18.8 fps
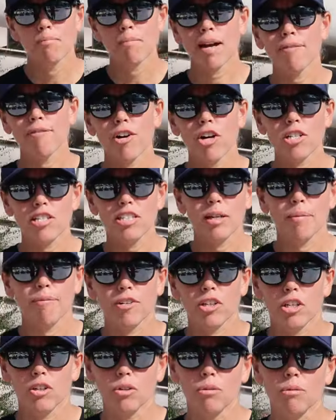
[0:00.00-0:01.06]
My first tip
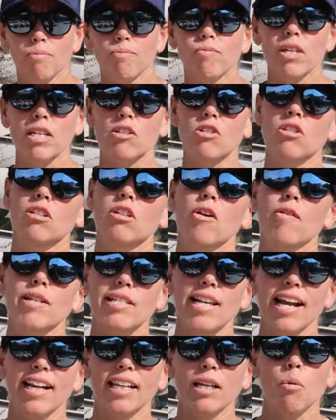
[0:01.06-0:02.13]
for you is to know
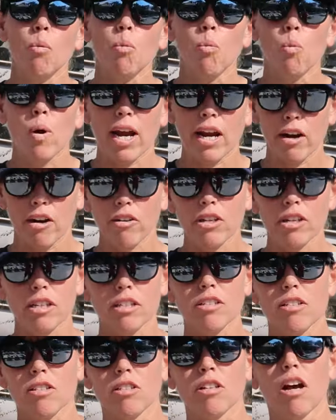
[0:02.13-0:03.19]
exactly where you're going
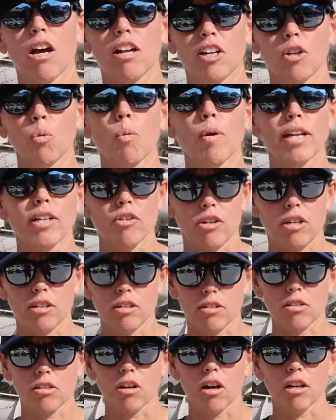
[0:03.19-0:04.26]
to start and when you're going
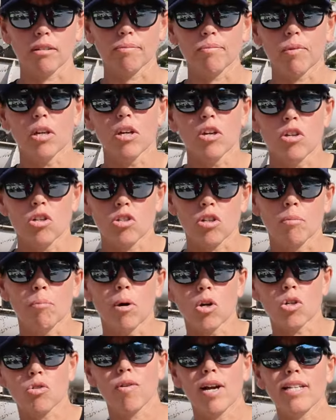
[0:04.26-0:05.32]
to start. So
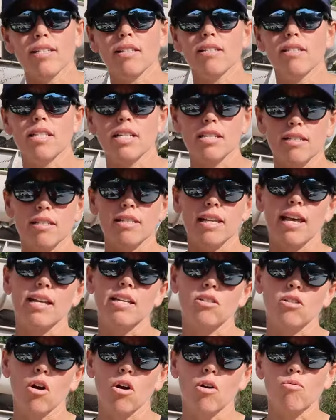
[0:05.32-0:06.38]
most races these
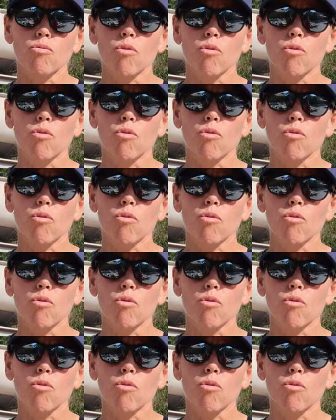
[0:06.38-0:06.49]
days are